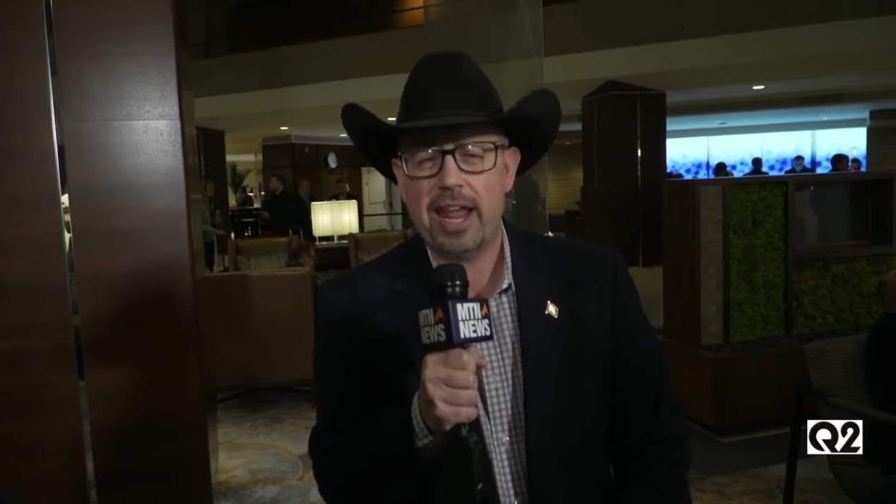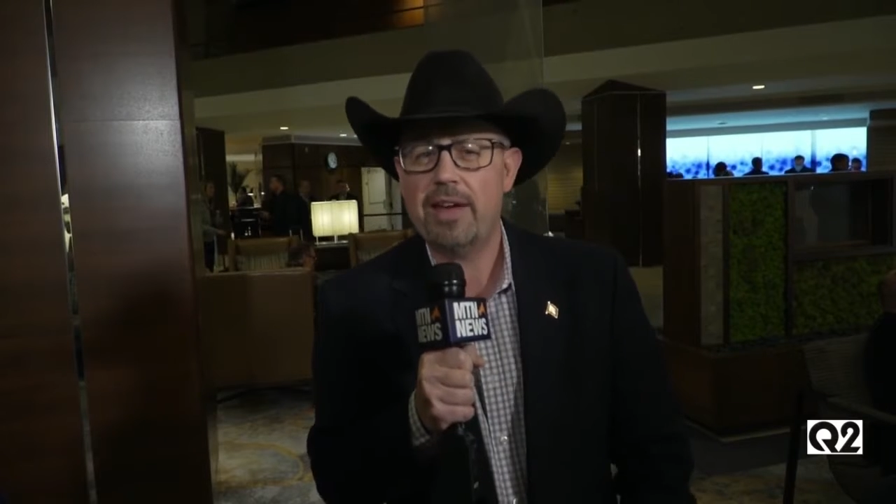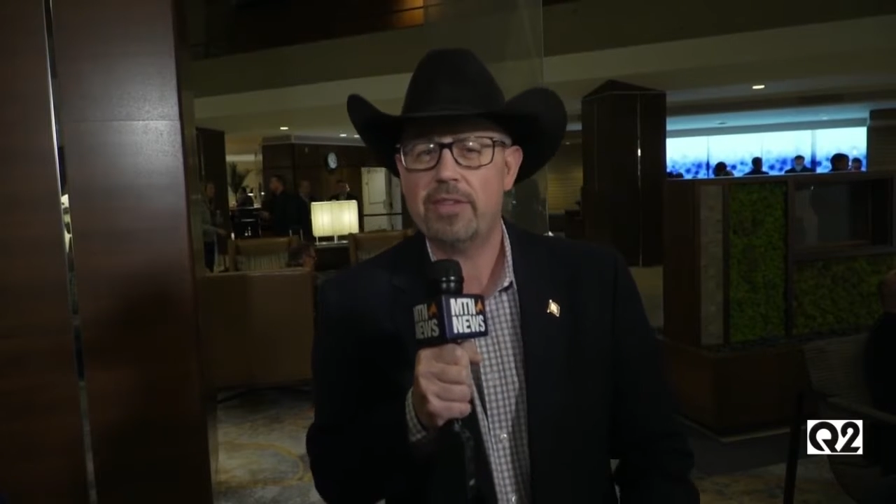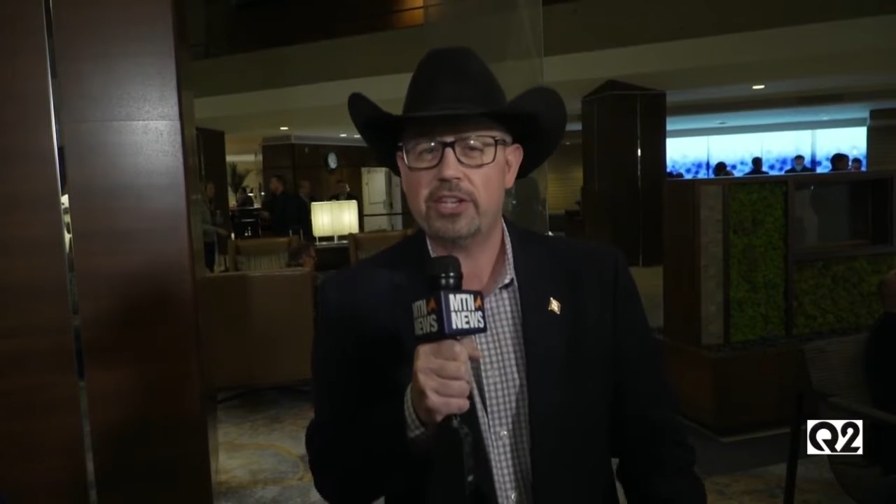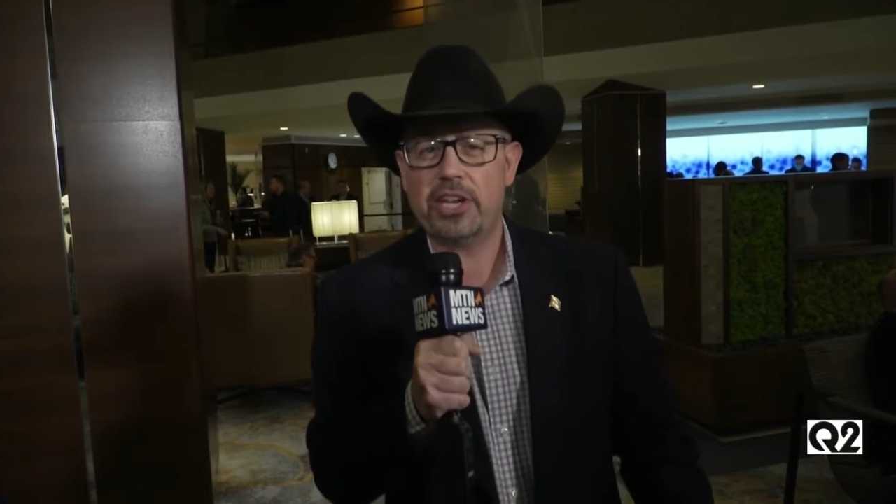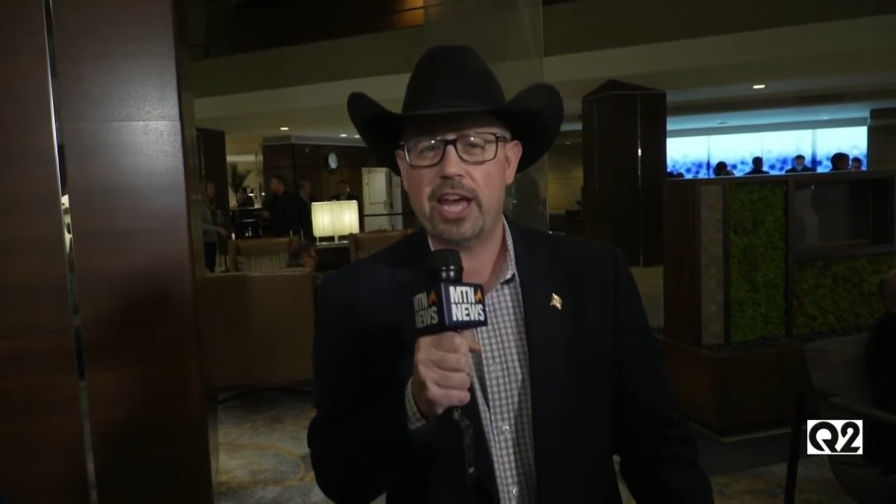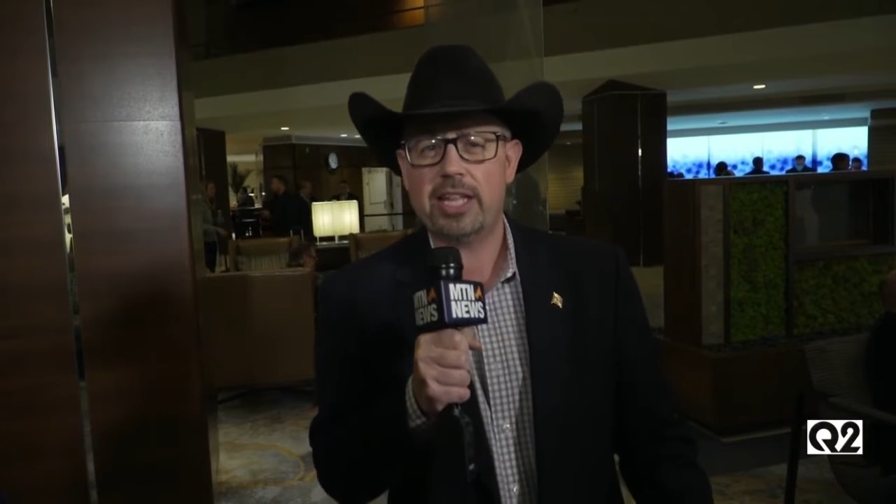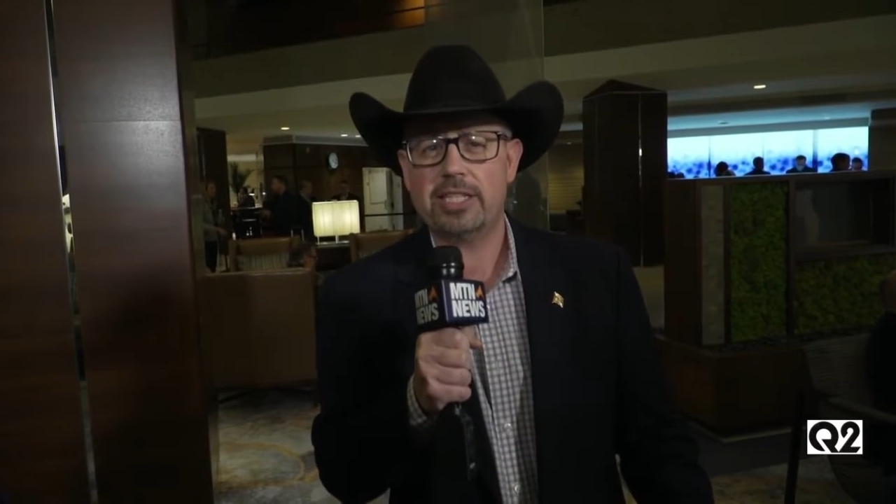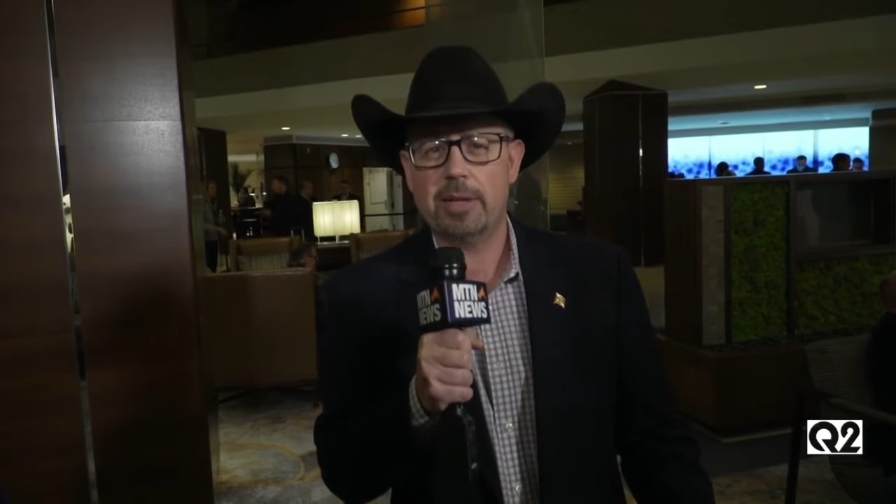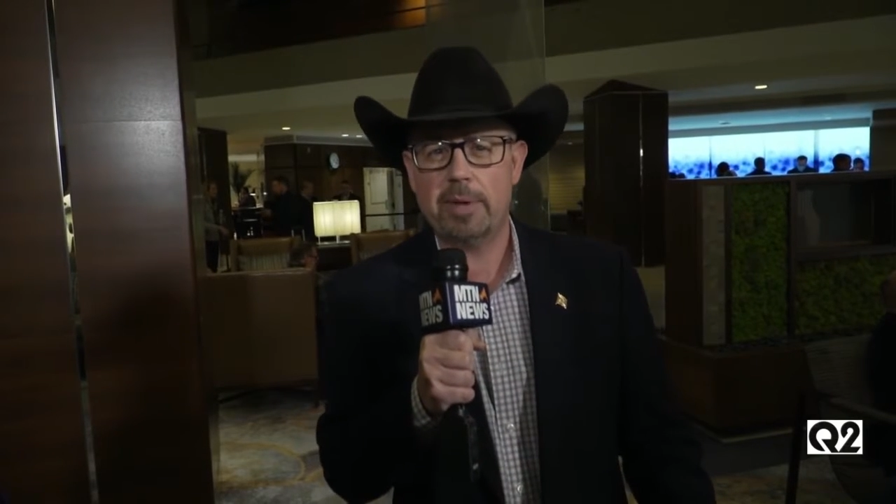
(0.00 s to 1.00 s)
have the
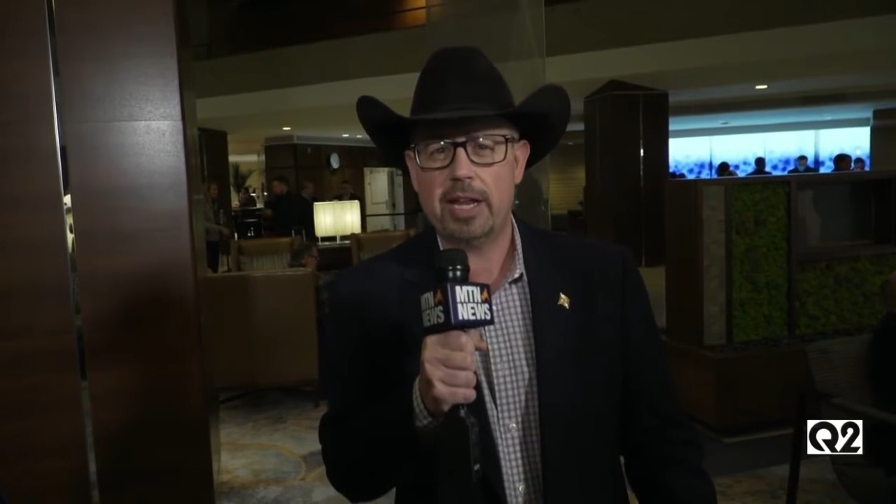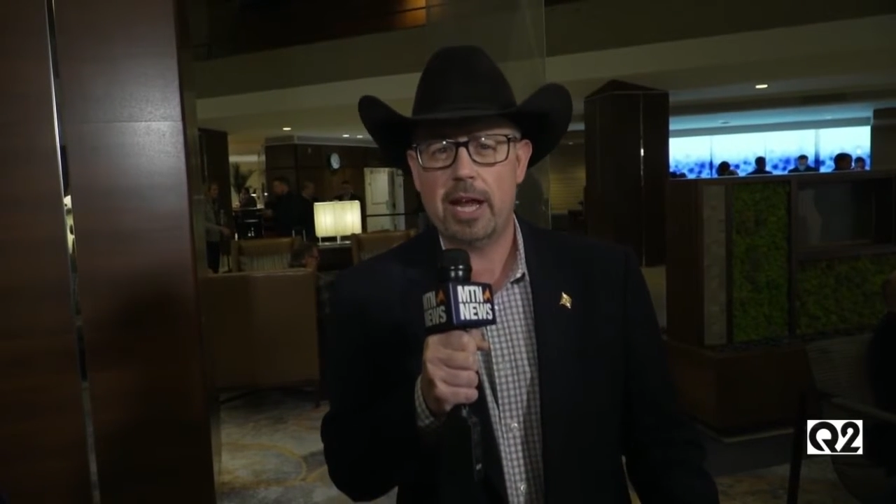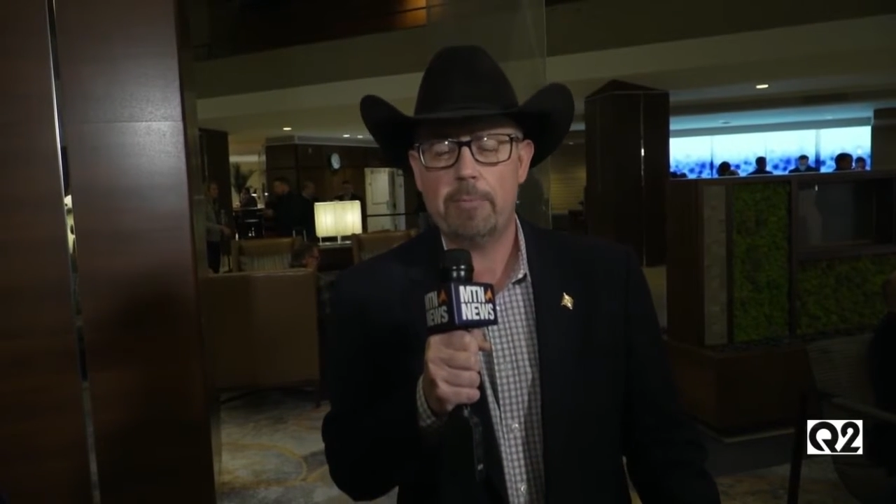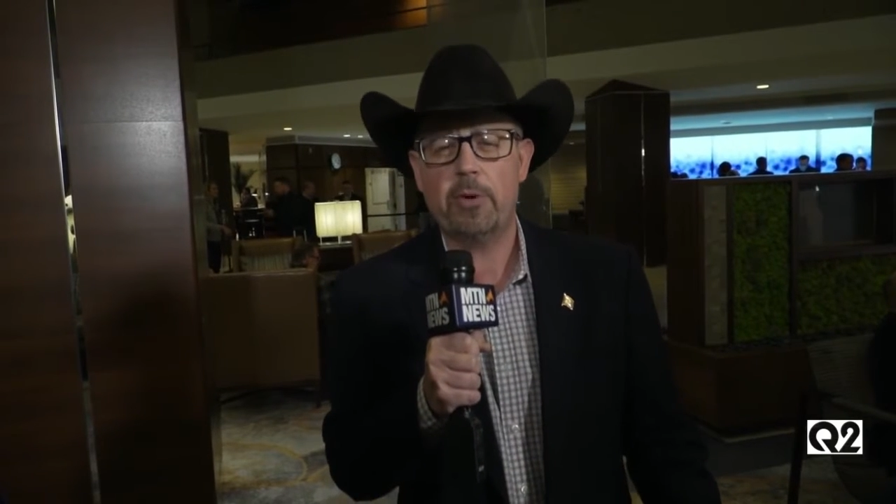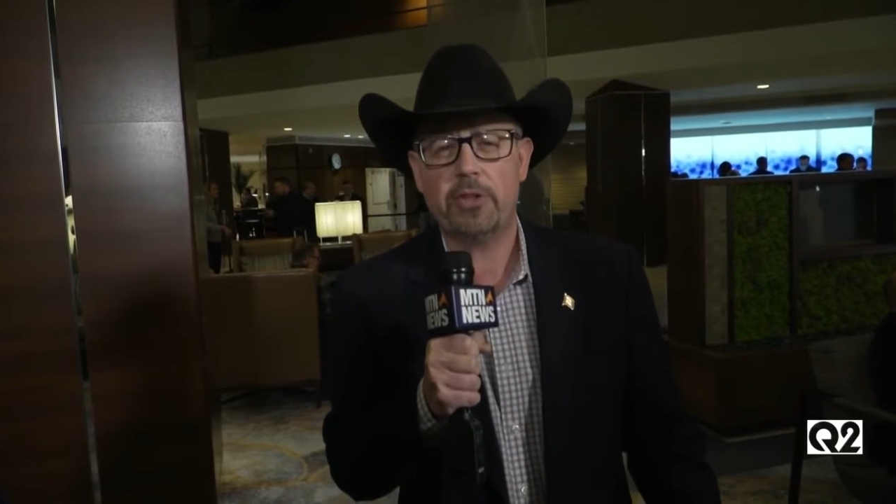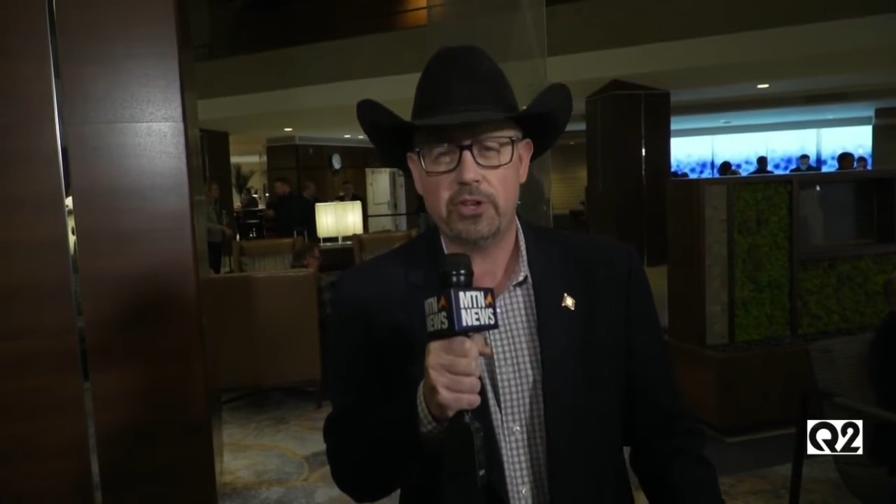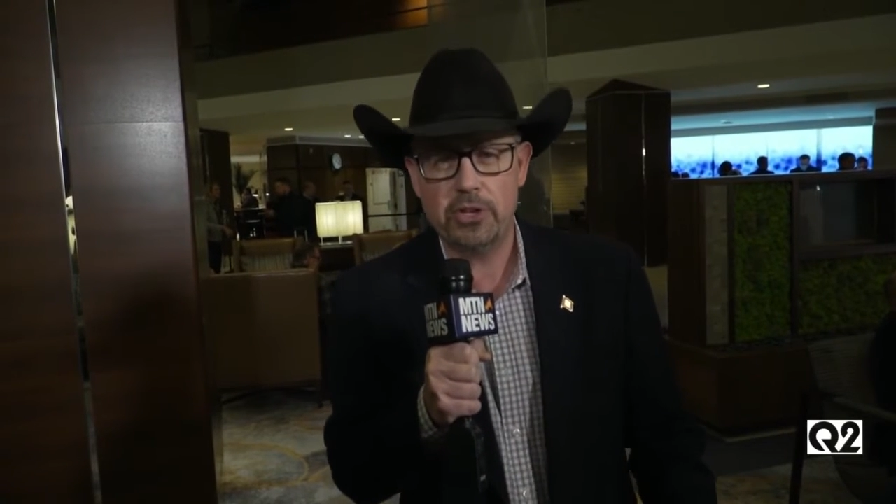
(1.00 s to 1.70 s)
chance to meet up with